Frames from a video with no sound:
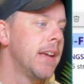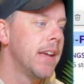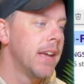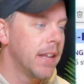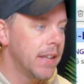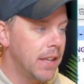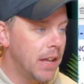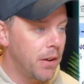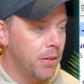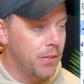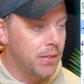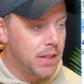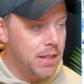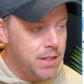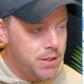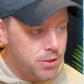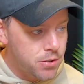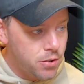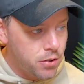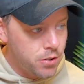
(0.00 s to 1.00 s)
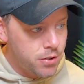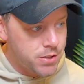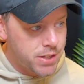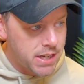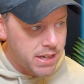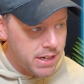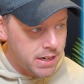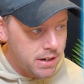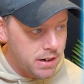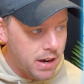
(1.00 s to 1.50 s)
Now, these colors
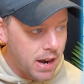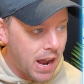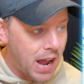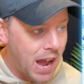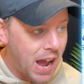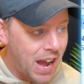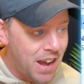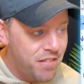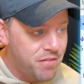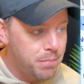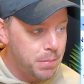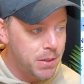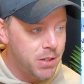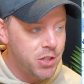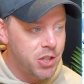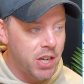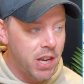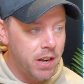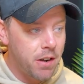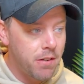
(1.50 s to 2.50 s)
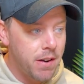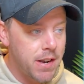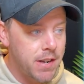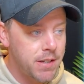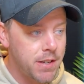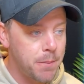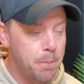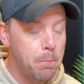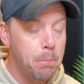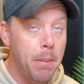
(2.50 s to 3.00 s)
here have been
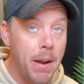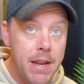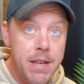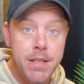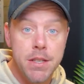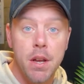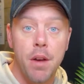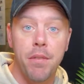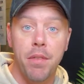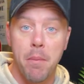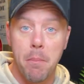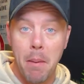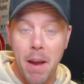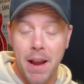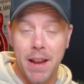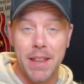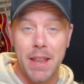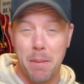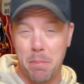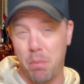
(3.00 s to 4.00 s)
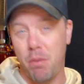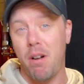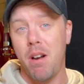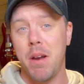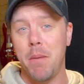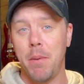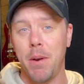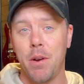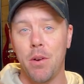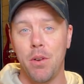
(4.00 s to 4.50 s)
generated based off the back of that
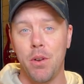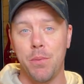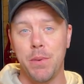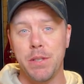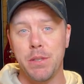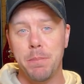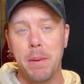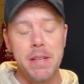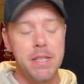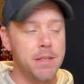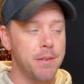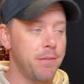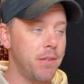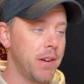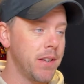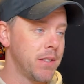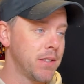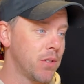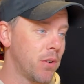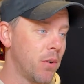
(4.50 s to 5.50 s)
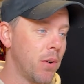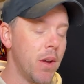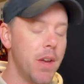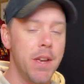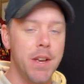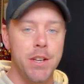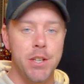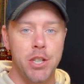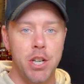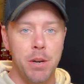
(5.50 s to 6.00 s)
primary color we specified. So
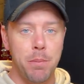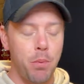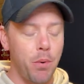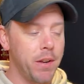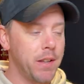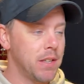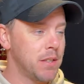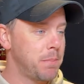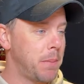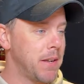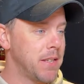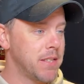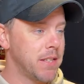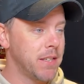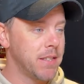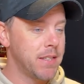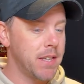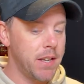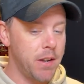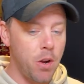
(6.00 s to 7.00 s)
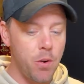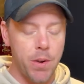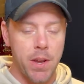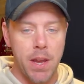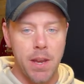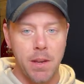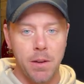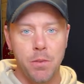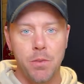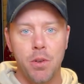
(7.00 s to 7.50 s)
SharePoint has basically said,
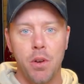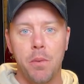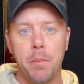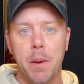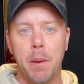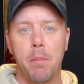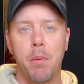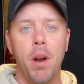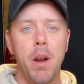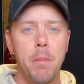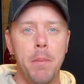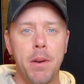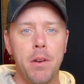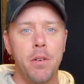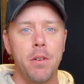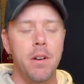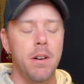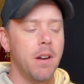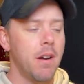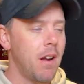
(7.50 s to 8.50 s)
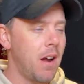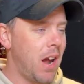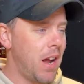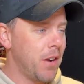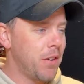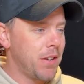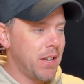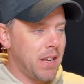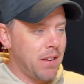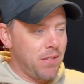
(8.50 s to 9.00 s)
okay, you told me a primary color, I'm
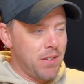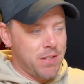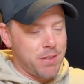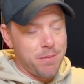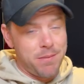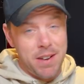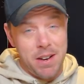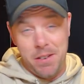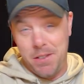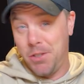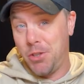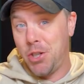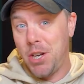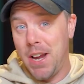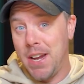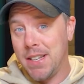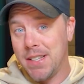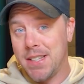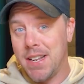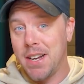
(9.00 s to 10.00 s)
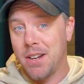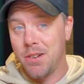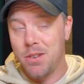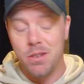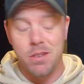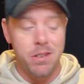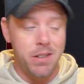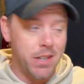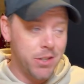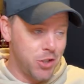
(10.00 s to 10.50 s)
gonna give you some various shades of that
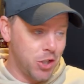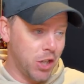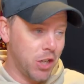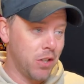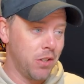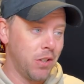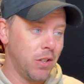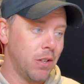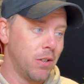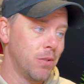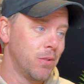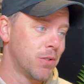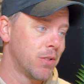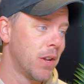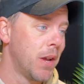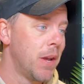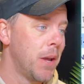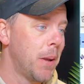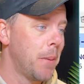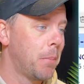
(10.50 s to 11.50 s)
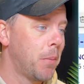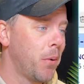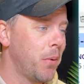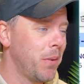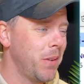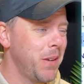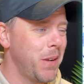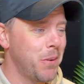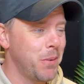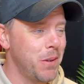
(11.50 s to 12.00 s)
color that you can use.
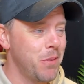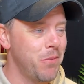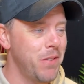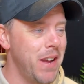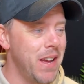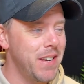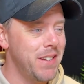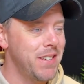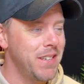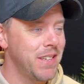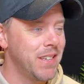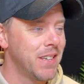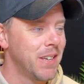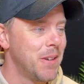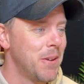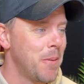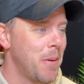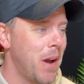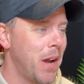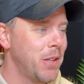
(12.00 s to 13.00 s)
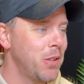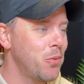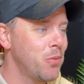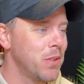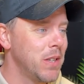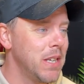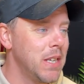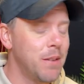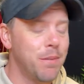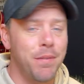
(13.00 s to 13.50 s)
But, you know, in reality, I don't
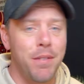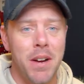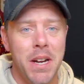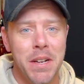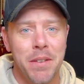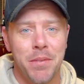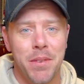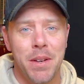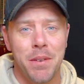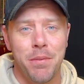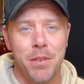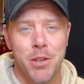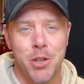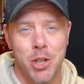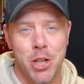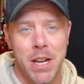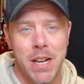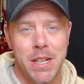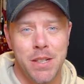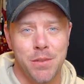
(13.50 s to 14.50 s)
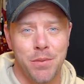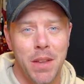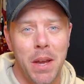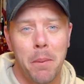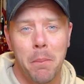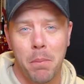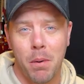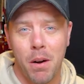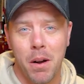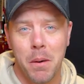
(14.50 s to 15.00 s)
need five different shades of
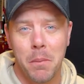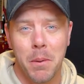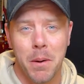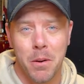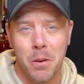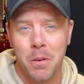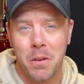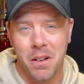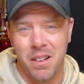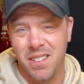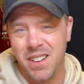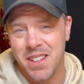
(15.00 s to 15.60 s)
that primary color.